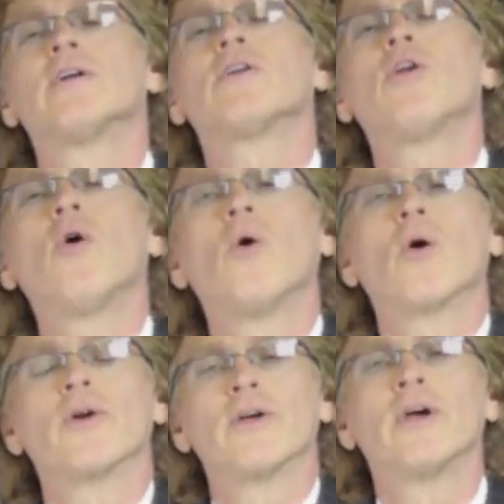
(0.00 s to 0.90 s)

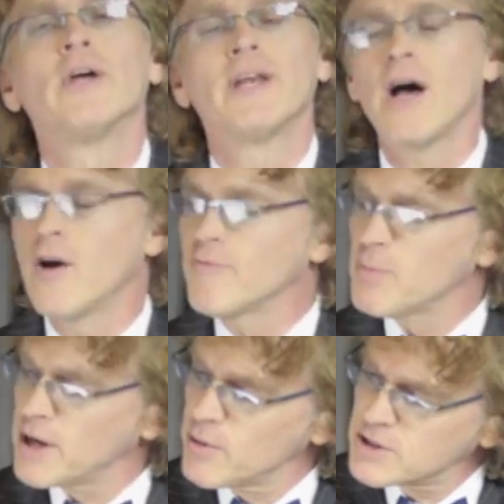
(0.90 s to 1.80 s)
Lord? now
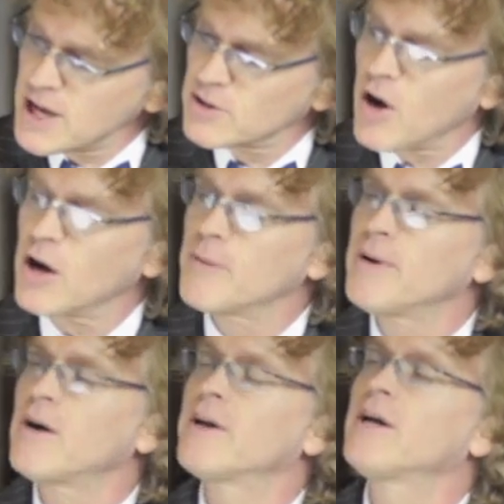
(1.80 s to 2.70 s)
everybody was say talk
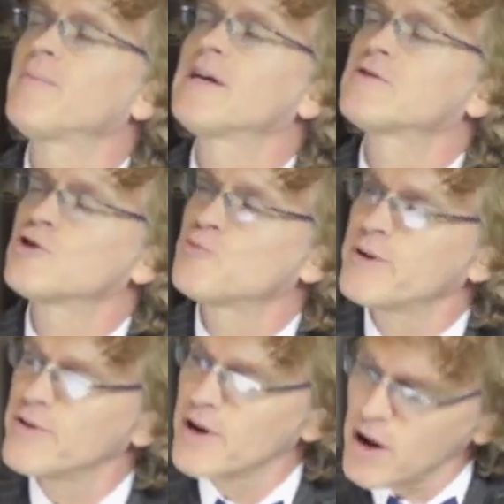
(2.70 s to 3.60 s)
about him as the spirit